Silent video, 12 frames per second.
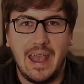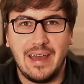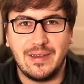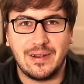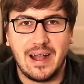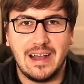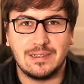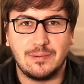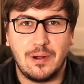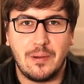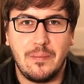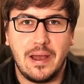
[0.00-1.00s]
Hey there, guys.
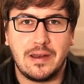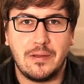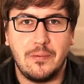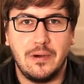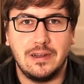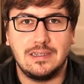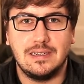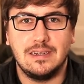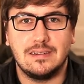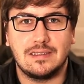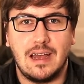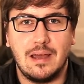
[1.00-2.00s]
Welcome back to What
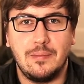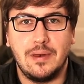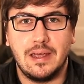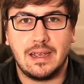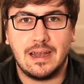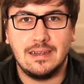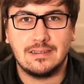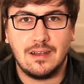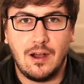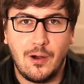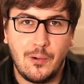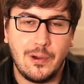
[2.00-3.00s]
Cheers. I'm Nick, as
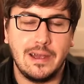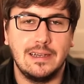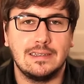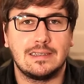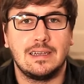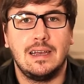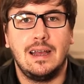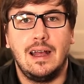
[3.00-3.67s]
always.